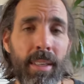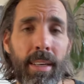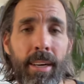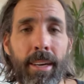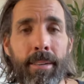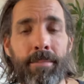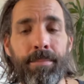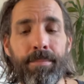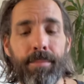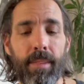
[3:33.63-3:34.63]

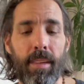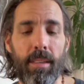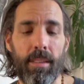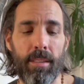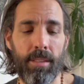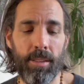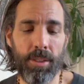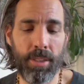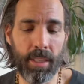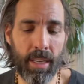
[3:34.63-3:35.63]
So
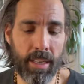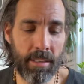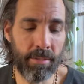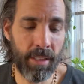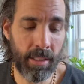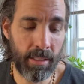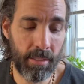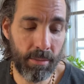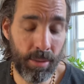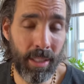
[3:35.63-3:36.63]
just to kind of like,
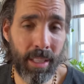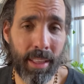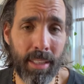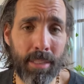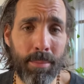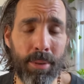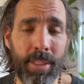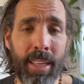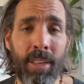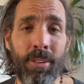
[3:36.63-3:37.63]
really, I think it's important
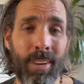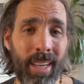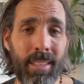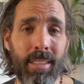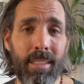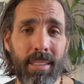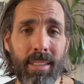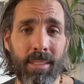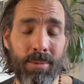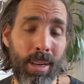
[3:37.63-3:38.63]
to integrate.
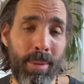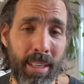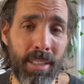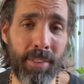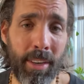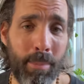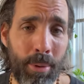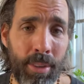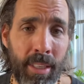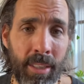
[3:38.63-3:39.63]
I mean, it is very
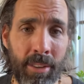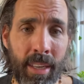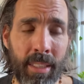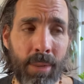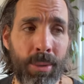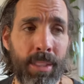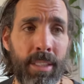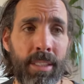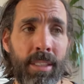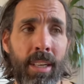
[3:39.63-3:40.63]
important to integrate because I want
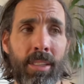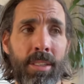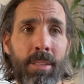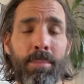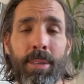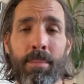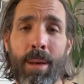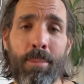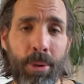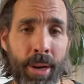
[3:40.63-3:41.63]
this not just to be a
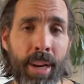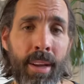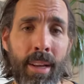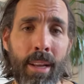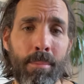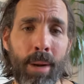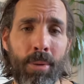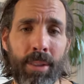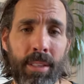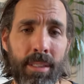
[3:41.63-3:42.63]
memory, but I
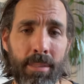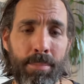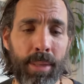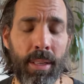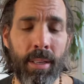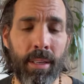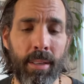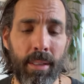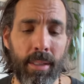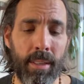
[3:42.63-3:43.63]
want this to be,
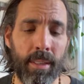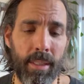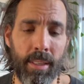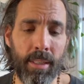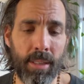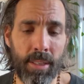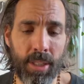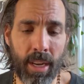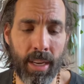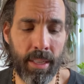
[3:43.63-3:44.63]
a
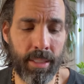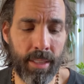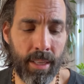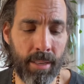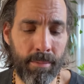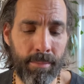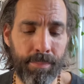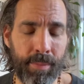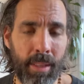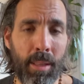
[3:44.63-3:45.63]
giant
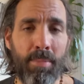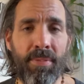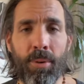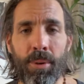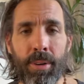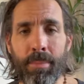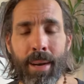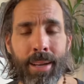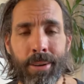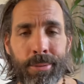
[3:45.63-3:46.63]
leap forward in
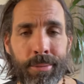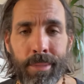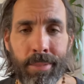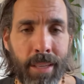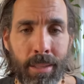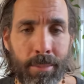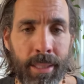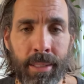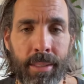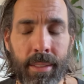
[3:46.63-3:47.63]
my own
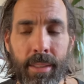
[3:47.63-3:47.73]
development